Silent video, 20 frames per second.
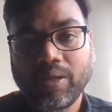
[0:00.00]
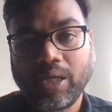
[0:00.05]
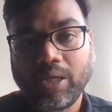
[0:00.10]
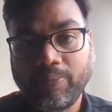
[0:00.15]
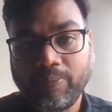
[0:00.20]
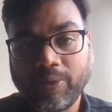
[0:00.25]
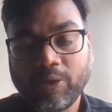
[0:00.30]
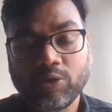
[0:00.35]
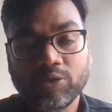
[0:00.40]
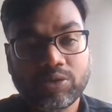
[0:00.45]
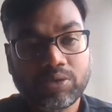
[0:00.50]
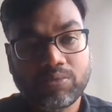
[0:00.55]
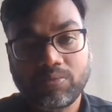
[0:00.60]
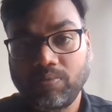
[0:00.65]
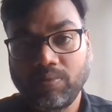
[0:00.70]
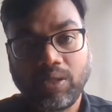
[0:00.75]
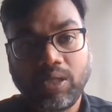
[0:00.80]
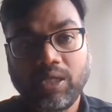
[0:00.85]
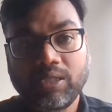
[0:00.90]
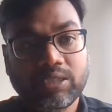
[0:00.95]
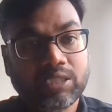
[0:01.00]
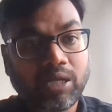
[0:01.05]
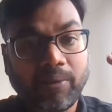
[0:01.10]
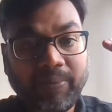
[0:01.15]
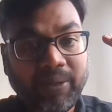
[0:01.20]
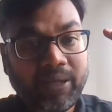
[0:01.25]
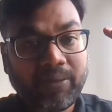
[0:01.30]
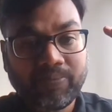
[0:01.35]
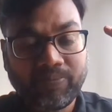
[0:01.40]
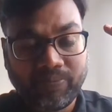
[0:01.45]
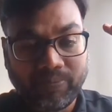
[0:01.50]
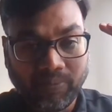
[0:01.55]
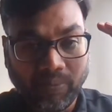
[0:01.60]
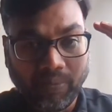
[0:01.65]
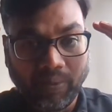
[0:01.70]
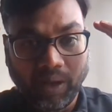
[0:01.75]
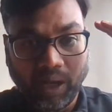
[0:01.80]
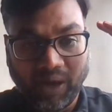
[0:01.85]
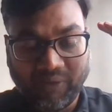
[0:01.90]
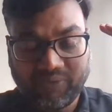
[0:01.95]
because it's coming
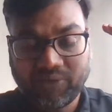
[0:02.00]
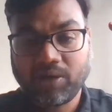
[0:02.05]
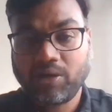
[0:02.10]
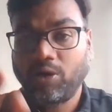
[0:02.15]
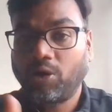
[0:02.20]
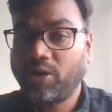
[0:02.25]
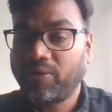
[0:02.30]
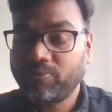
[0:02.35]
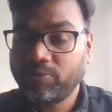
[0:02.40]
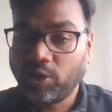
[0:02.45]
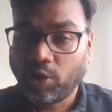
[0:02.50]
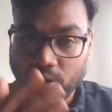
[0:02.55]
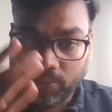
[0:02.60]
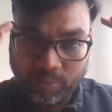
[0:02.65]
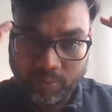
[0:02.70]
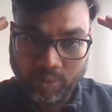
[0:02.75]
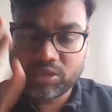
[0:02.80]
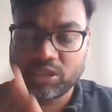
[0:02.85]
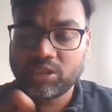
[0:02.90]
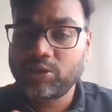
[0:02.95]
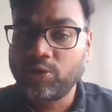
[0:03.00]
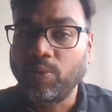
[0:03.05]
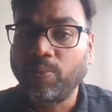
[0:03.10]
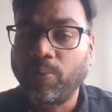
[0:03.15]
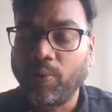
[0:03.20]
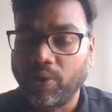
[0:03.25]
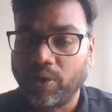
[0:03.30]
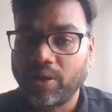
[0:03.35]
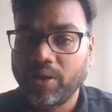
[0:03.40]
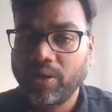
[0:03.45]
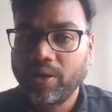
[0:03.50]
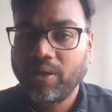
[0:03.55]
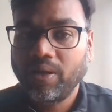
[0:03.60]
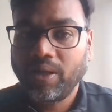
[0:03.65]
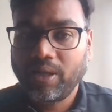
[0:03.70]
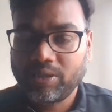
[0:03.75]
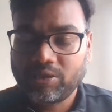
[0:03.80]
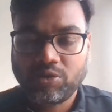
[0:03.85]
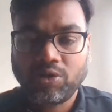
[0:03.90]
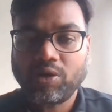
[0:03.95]
after a lot of thought process you put.
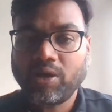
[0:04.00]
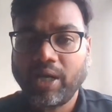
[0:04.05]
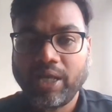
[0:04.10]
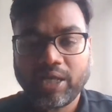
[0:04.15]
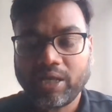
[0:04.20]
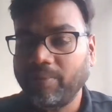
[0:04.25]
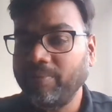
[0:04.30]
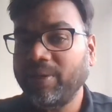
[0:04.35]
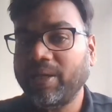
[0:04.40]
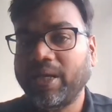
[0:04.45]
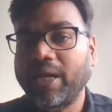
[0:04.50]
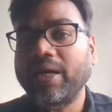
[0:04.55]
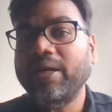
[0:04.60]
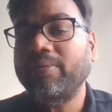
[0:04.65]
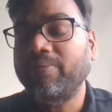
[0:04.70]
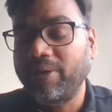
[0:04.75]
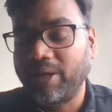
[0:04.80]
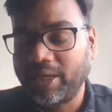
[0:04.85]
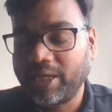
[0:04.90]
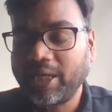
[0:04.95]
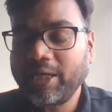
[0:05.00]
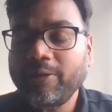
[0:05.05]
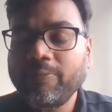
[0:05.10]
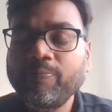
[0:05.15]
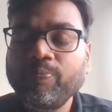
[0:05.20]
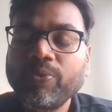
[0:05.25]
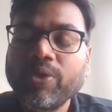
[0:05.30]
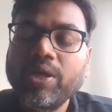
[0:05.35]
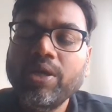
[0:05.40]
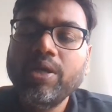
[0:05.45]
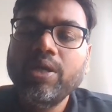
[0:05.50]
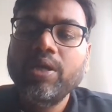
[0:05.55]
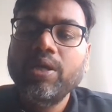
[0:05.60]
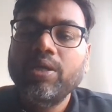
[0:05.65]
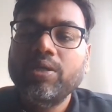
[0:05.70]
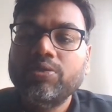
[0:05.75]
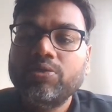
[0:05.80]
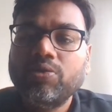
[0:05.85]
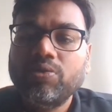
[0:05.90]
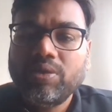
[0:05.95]
It's not like coming randomly, right?
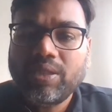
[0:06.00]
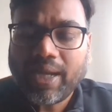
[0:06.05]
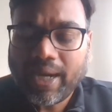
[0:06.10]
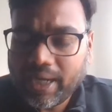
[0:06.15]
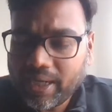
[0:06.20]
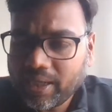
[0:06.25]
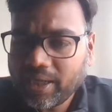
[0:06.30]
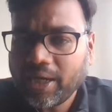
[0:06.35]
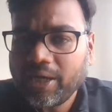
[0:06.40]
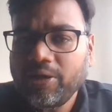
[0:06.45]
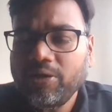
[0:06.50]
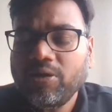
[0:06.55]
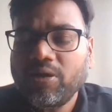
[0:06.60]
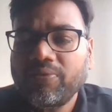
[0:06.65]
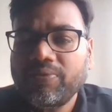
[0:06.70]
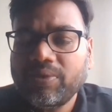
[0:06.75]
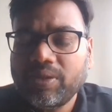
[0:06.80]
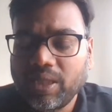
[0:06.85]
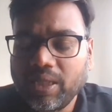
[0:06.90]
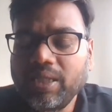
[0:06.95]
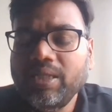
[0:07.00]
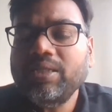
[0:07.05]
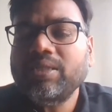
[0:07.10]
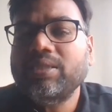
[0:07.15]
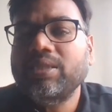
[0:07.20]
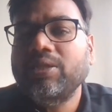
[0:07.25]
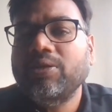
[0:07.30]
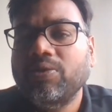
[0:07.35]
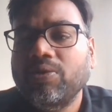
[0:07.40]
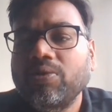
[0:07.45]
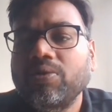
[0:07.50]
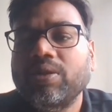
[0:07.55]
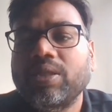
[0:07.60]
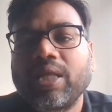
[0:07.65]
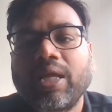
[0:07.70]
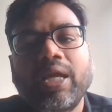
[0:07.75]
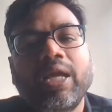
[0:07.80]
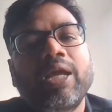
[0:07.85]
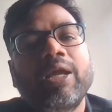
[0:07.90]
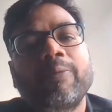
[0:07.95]
So that kind of things,
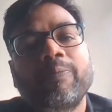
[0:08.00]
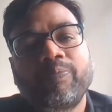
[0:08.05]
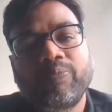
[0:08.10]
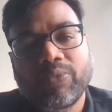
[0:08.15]
they